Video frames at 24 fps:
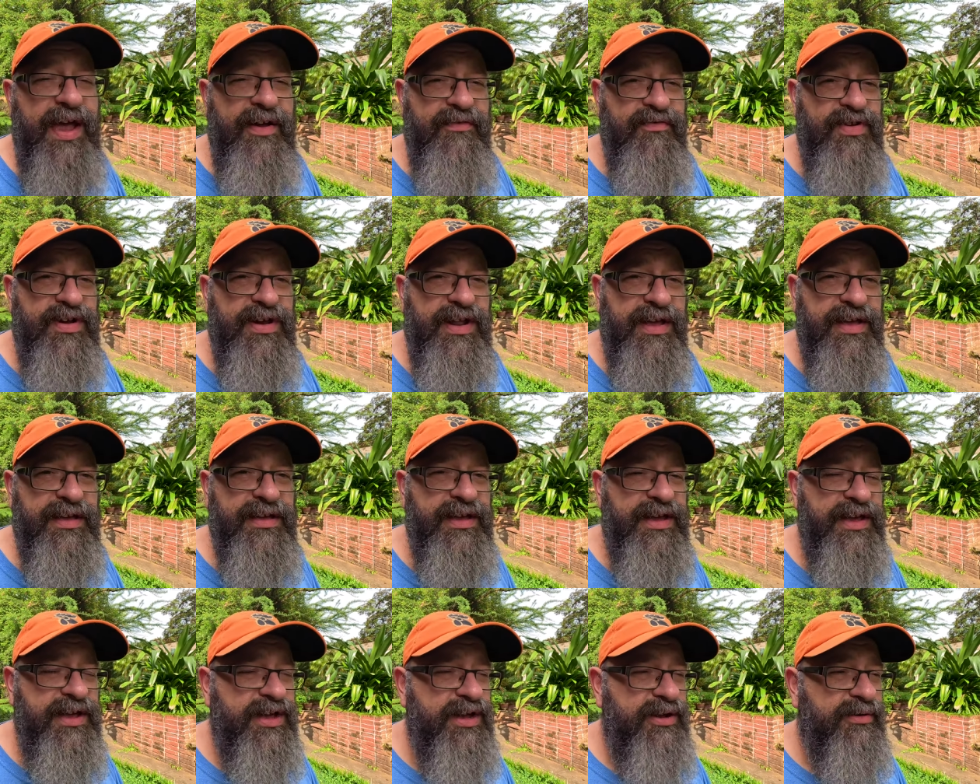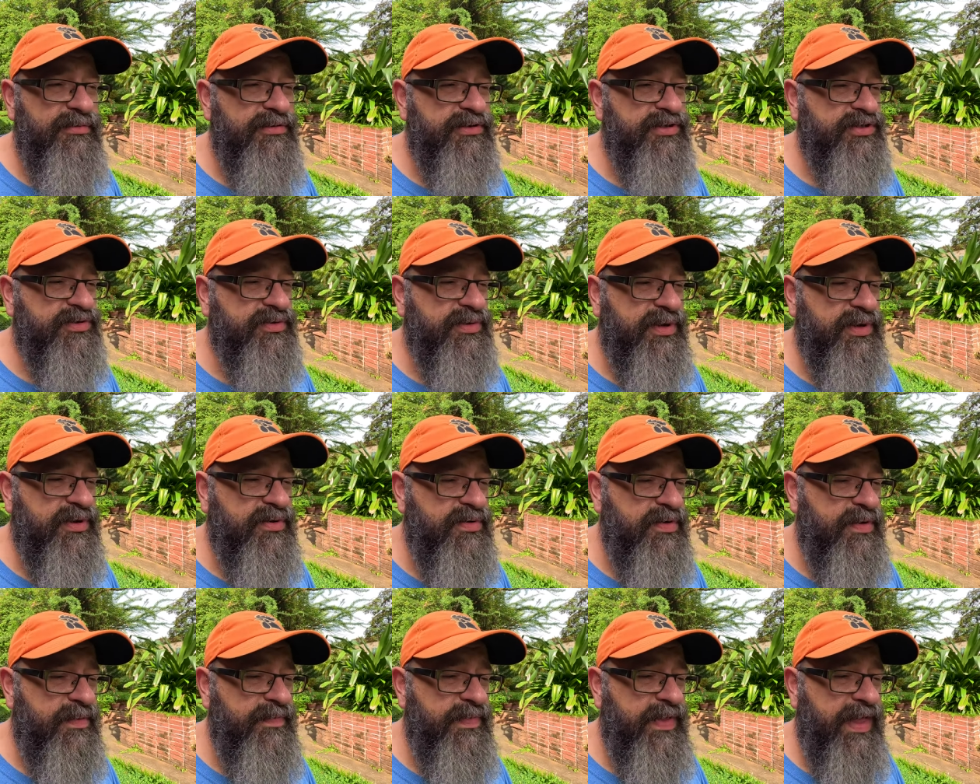every night, which is really
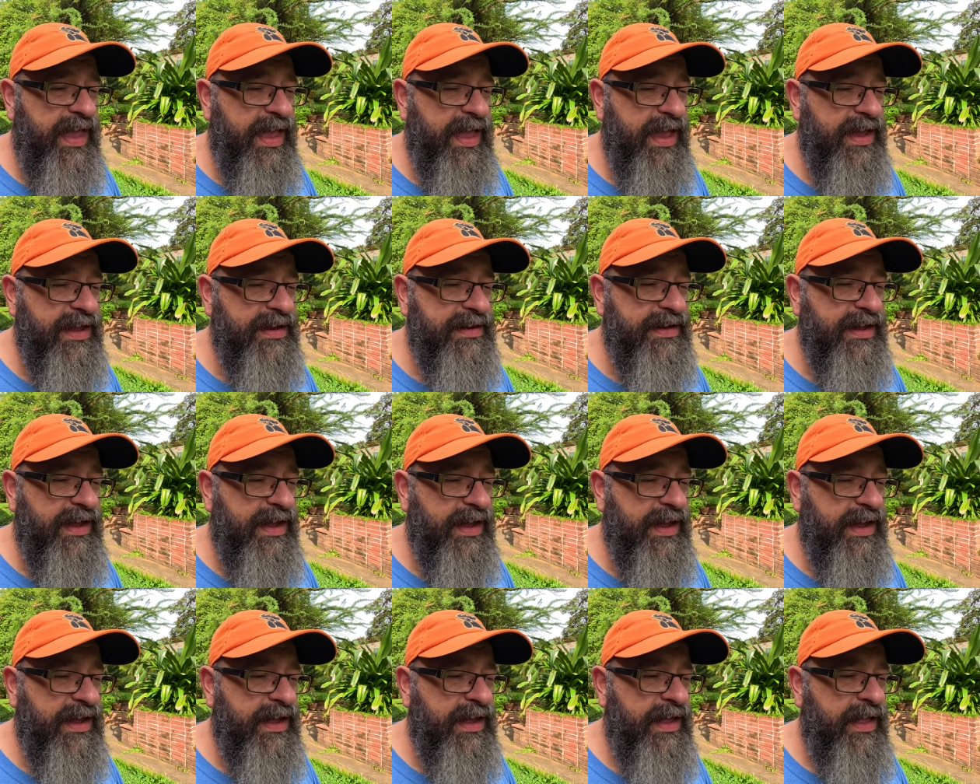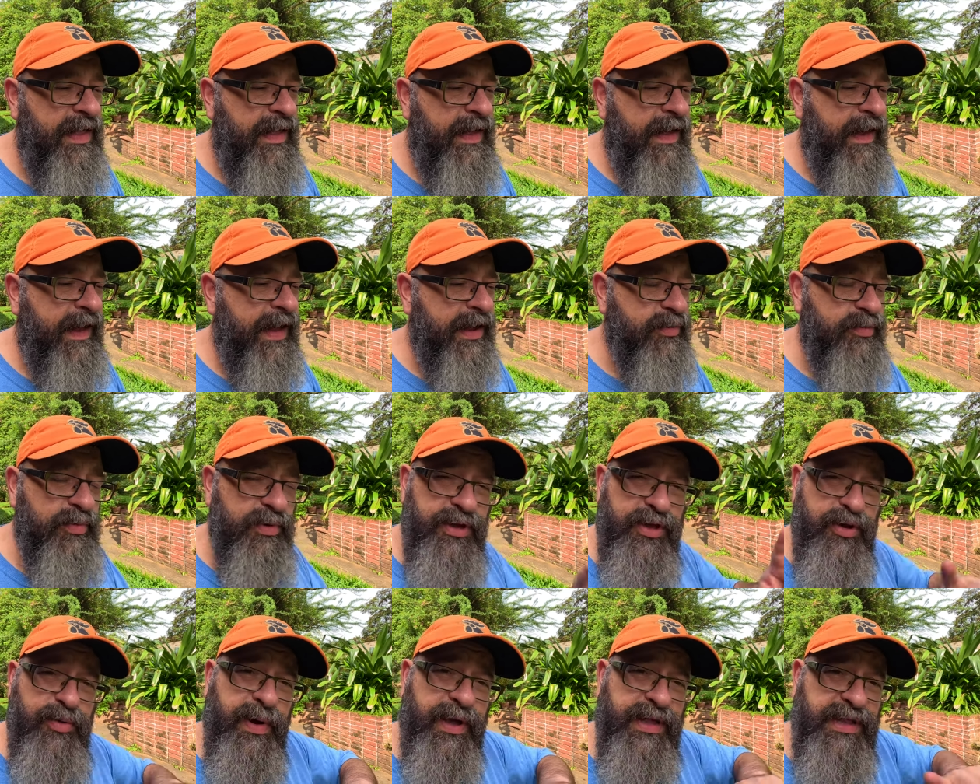cool. And I
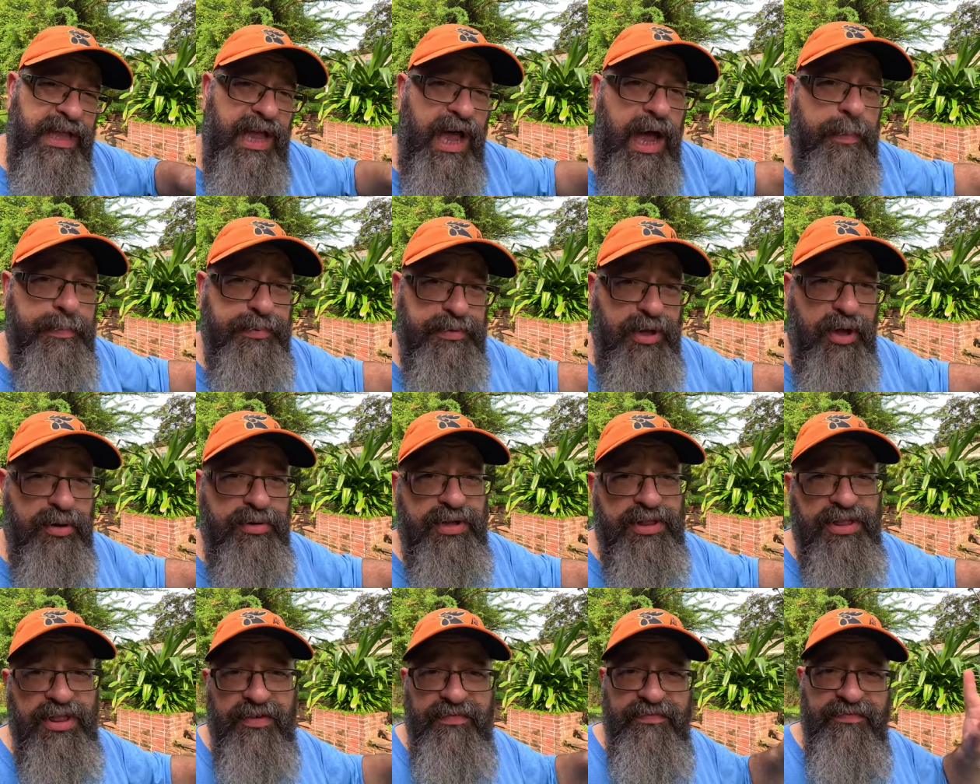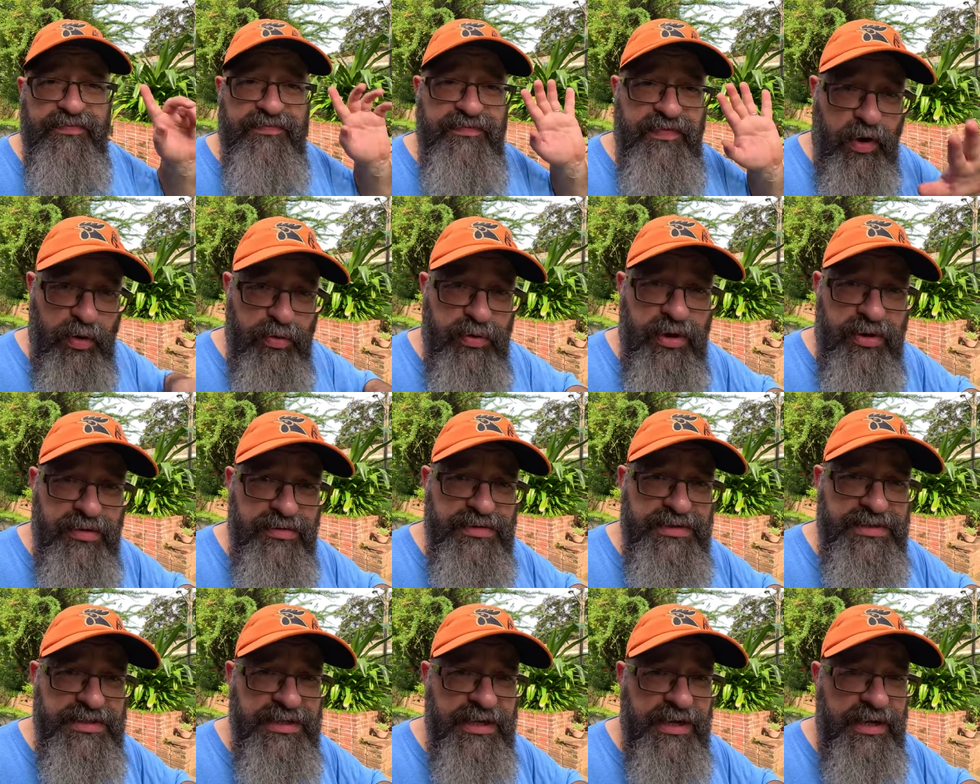really quickly uploaded the
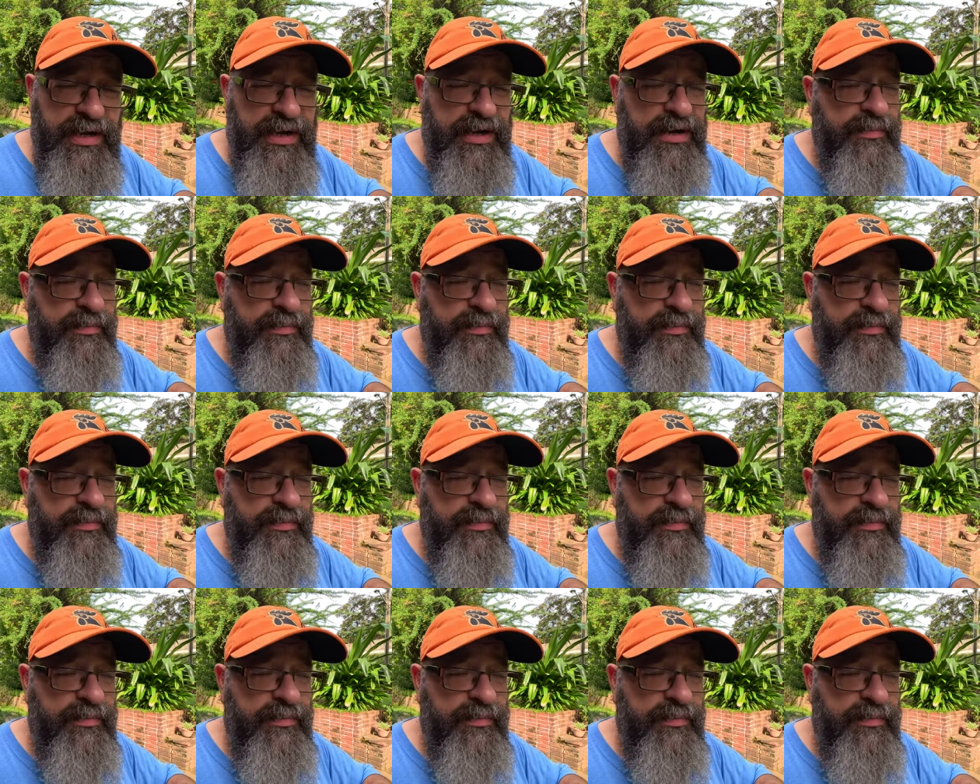photos